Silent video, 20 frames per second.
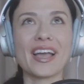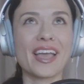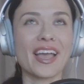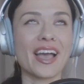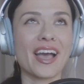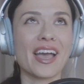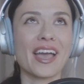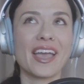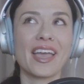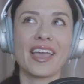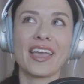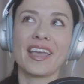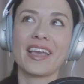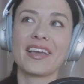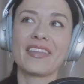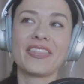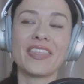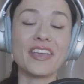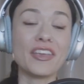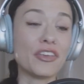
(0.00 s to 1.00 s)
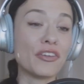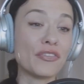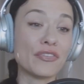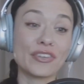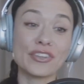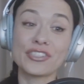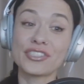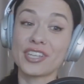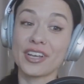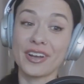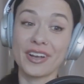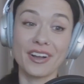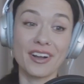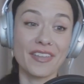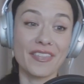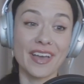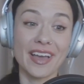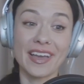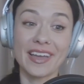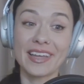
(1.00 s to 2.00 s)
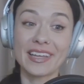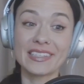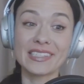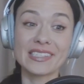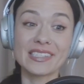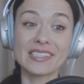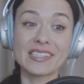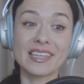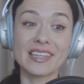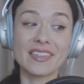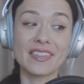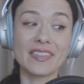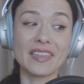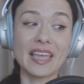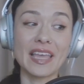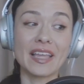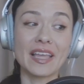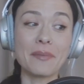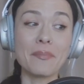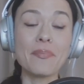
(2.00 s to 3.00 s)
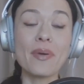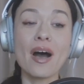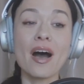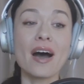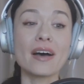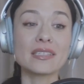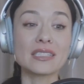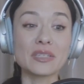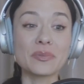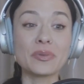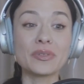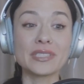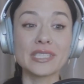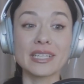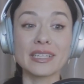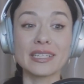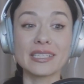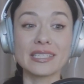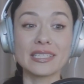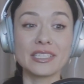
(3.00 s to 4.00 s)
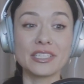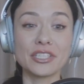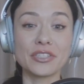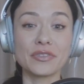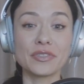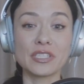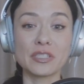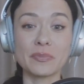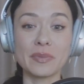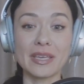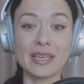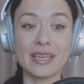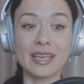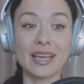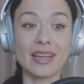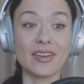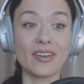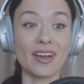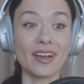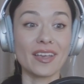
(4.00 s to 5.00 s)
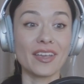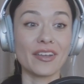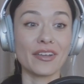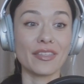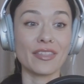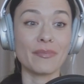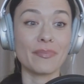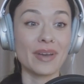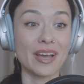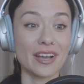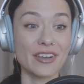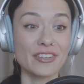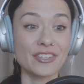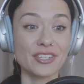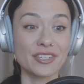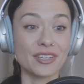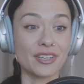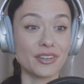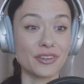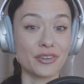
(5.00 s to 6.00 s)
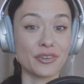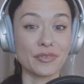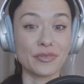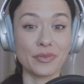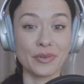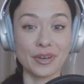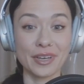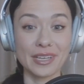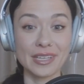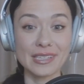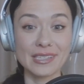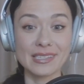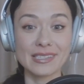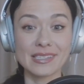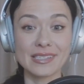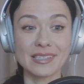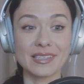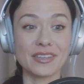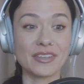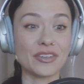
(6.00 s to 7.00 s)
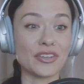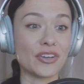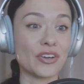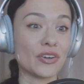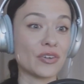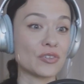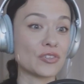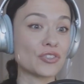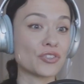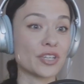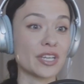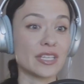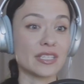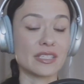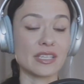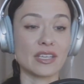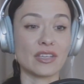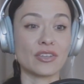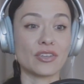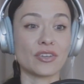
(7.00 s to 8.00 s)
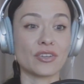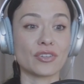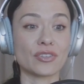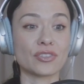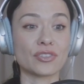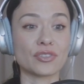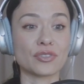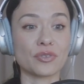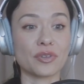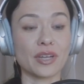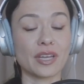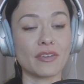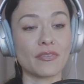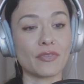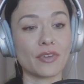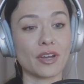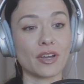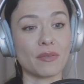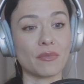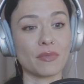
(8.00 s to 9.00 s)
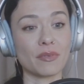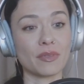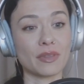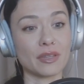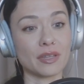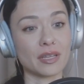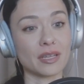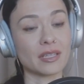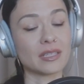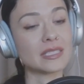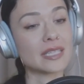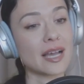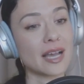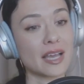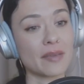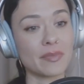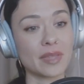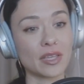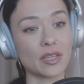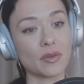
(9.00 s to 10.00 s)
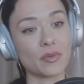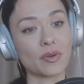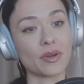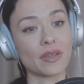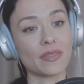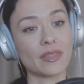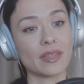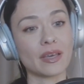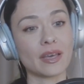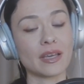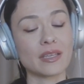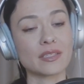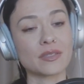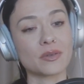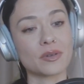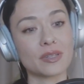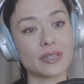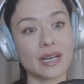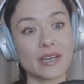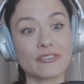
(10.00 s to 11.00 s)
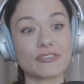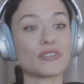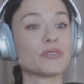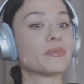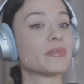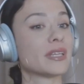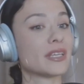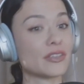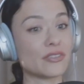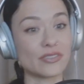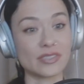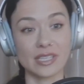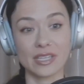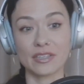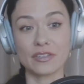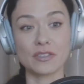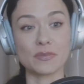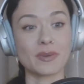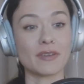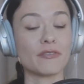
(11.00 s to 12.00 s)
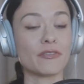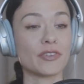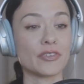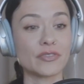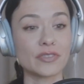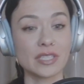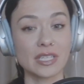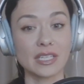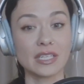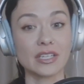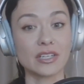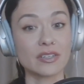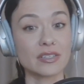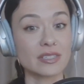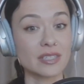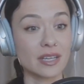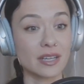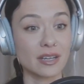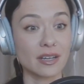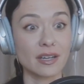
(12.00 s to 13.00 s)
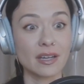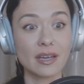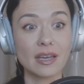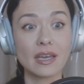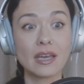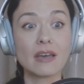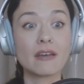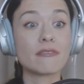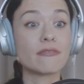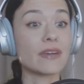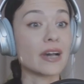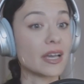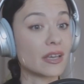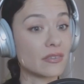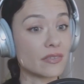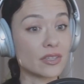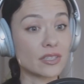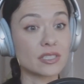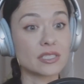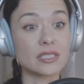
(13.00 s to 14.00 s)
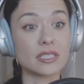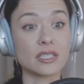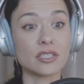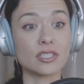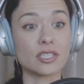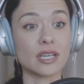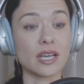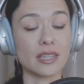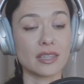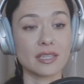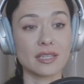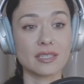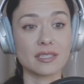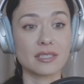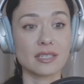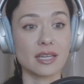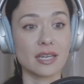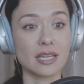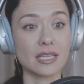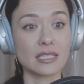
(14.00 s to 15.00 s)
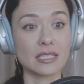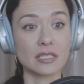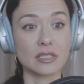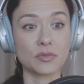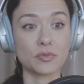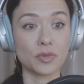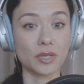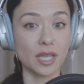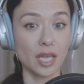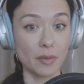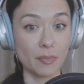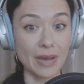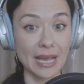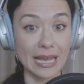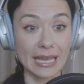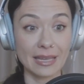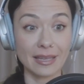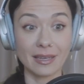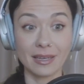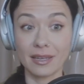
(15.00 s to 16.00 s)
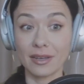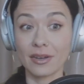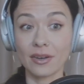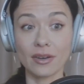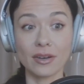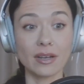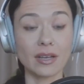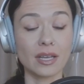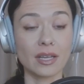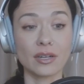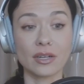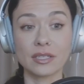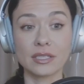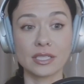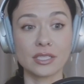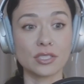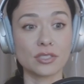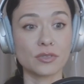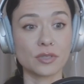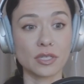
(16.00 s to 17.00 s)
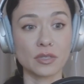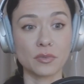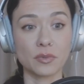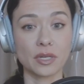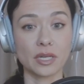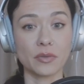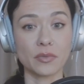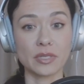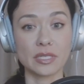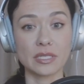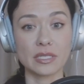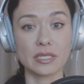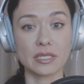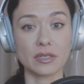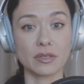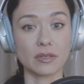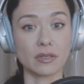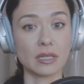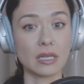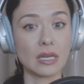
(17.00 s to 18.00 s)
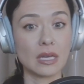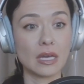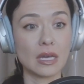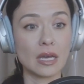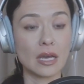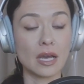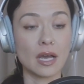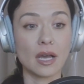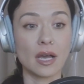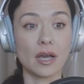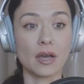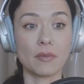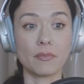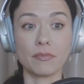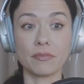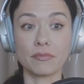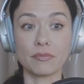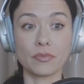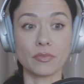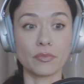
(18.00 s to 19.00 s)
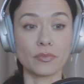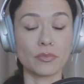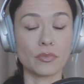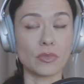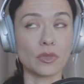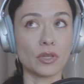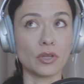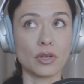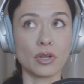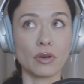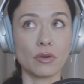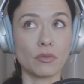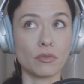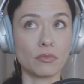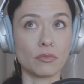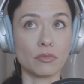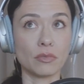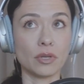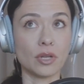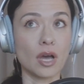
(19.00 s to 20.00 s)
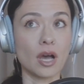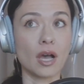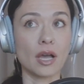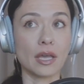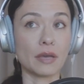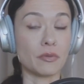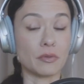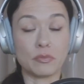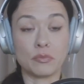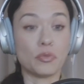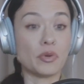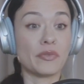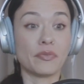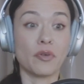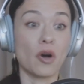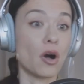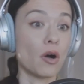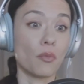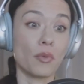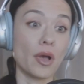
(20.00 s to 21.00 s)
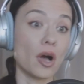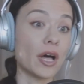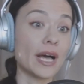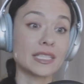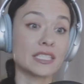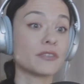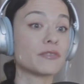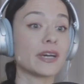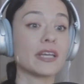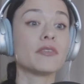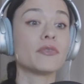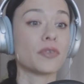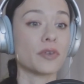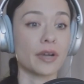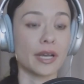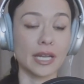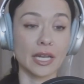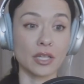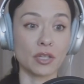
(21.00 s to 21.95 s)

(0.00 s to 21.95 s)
I thank you for sharing all that. impossible to listen to you speak and not hear the passion in your voice, tracing your story from the time that you were in the high school classroom. Like you said, you spent 15 years there, 5 years teaching ethnic studies, is really a pioneer in our district when it was still, not, we all had to fight for it.